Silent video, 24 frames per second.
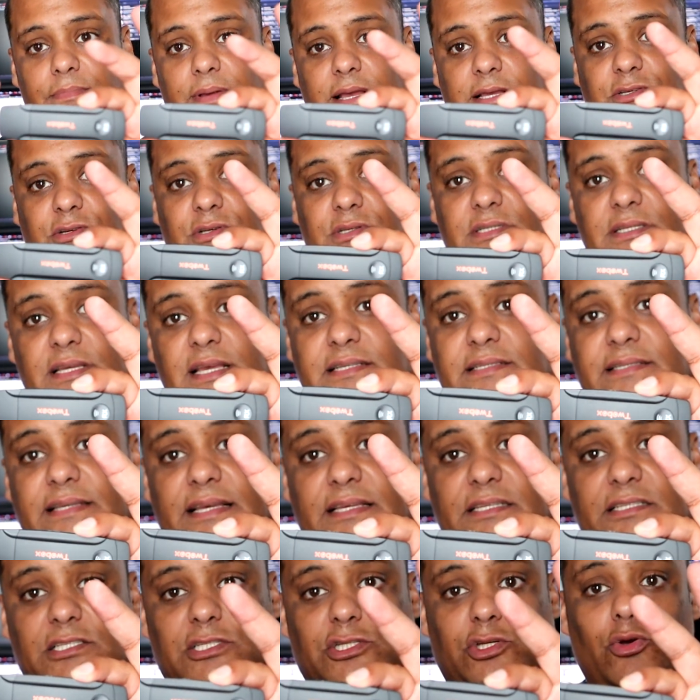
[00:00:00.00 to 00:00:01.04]
As you see, it
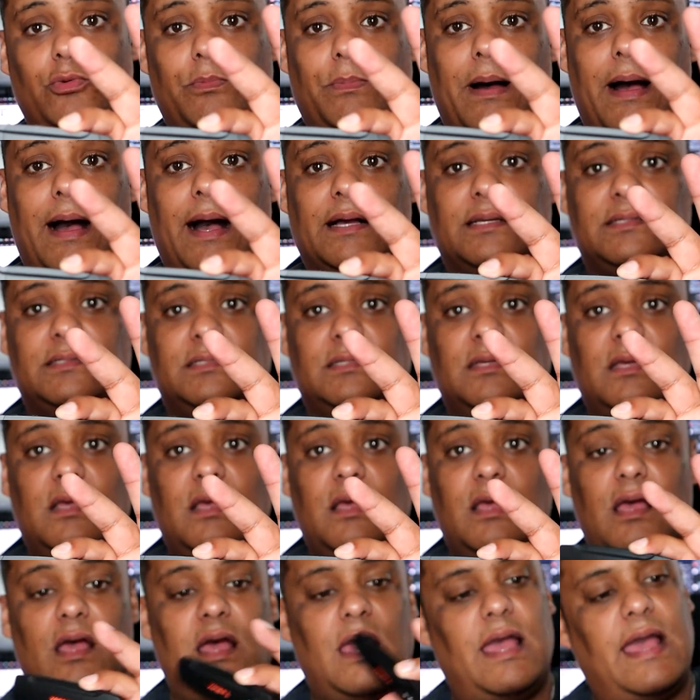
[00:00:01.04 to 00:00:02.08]
says TwoBox,
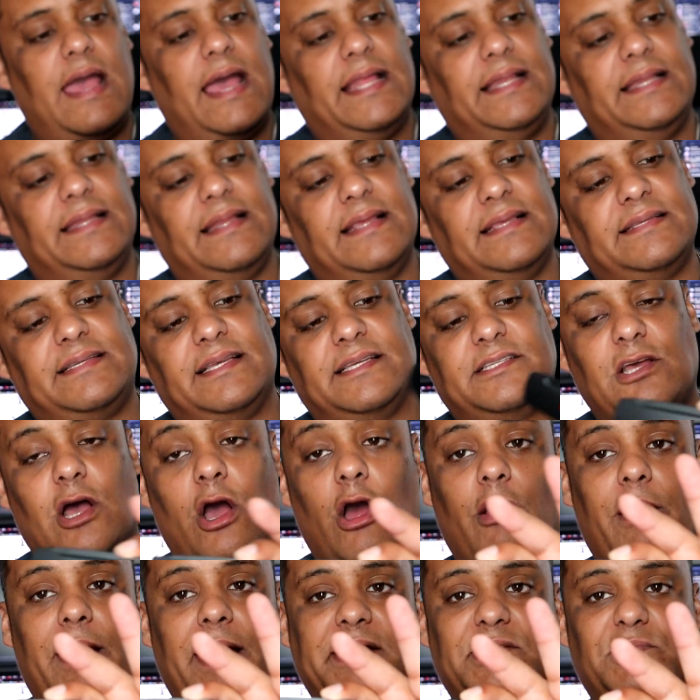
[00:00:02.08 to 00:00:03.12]
and this is
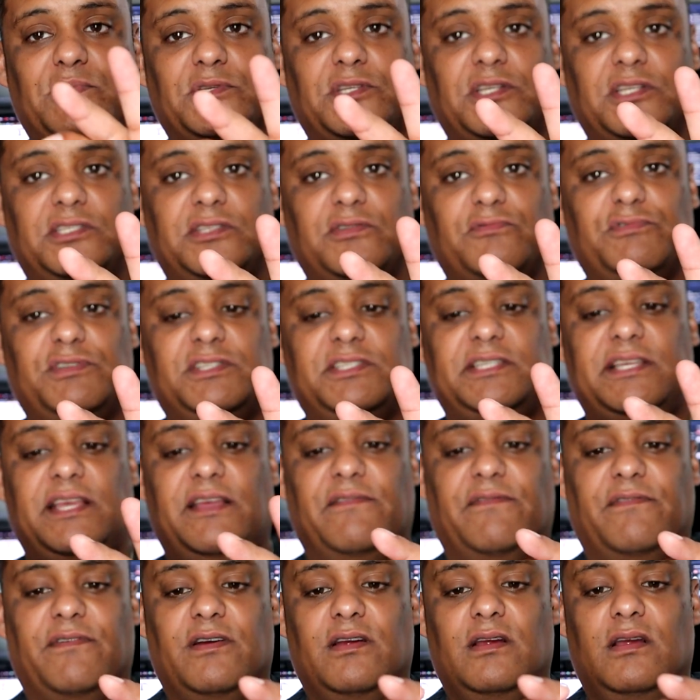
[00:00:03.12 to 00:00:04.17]
RX, which is the
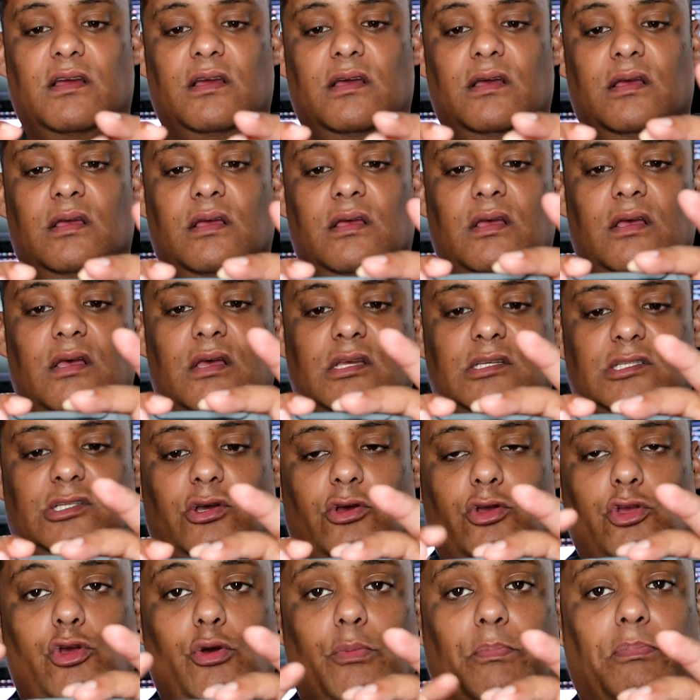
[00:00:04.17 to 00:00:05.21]
receiver.
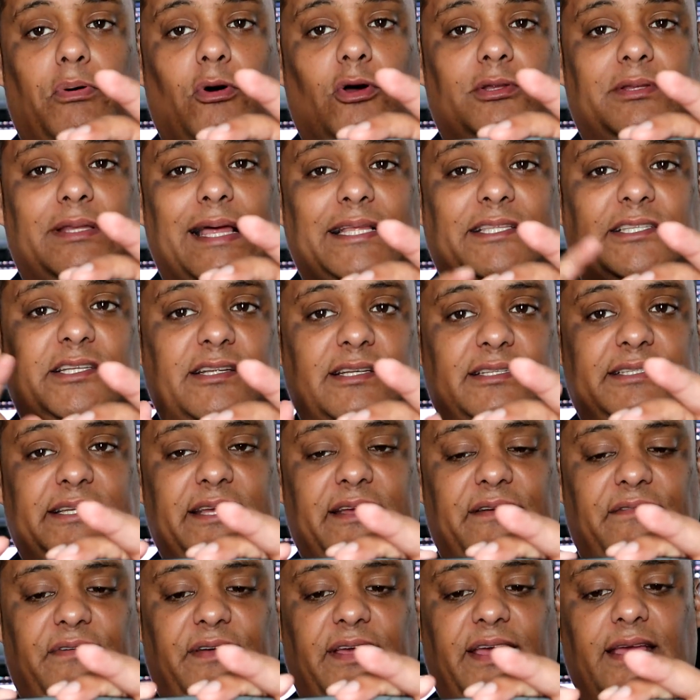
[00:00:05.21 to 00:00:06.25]
So you put that to the
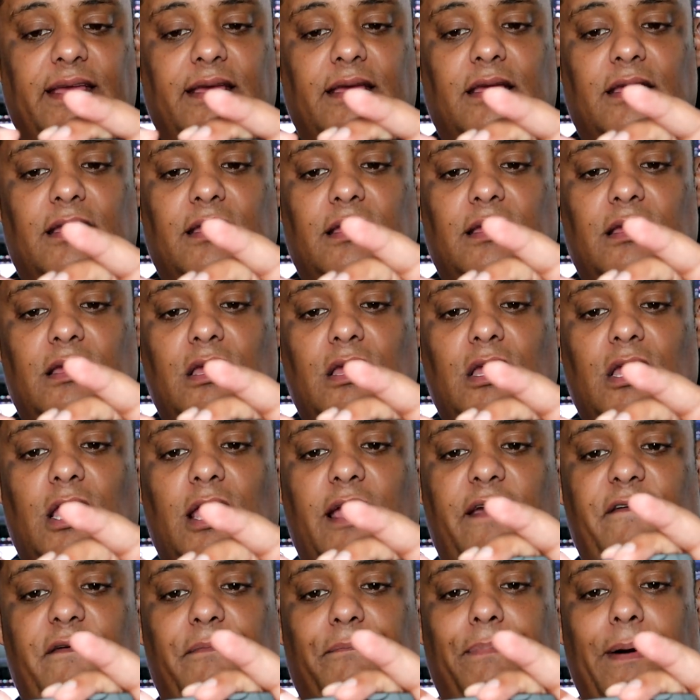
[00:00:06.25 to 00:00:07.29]
TV,
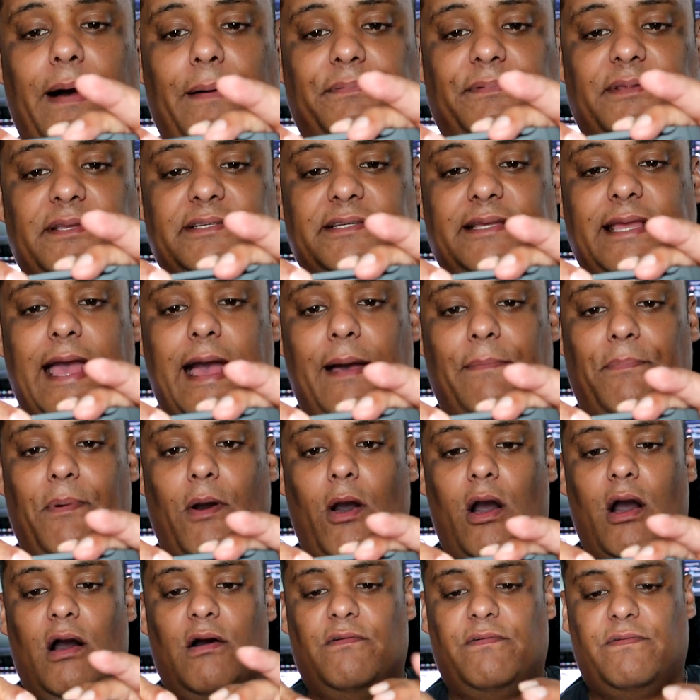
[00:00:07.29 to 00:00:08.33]
and you pop this cap
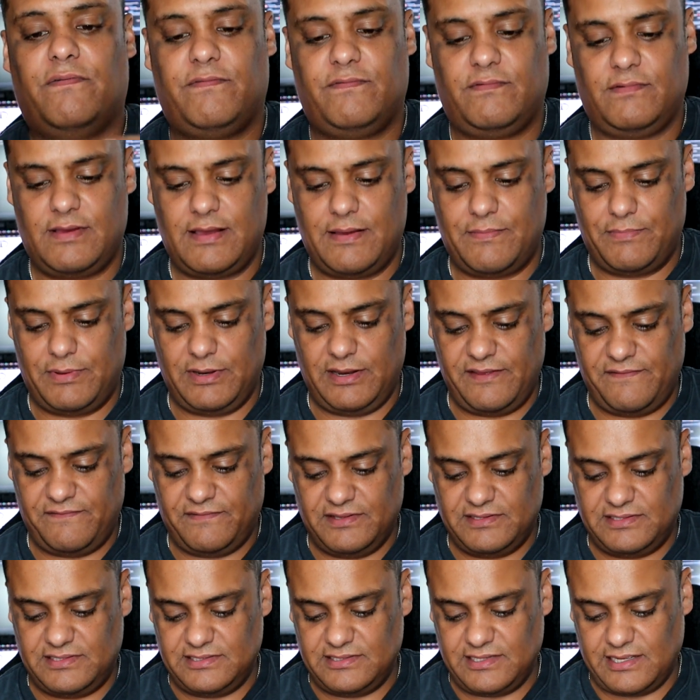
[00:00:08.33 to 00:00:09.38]
off. I believe
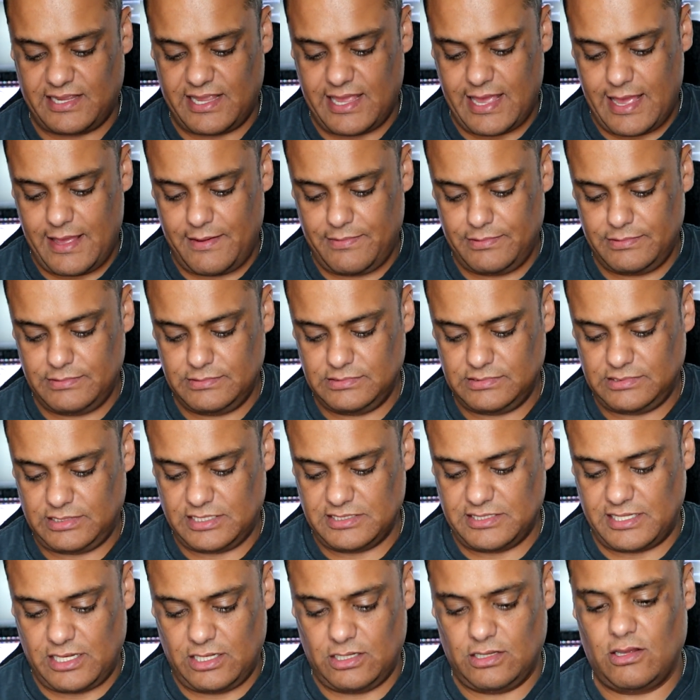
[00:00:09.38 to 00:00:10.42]
this is a cap.
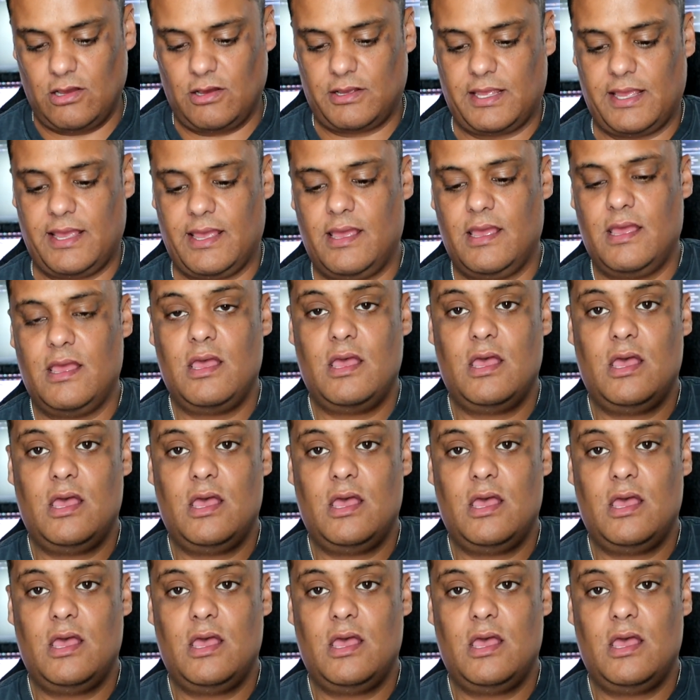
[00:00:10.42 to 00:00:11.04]
Okay.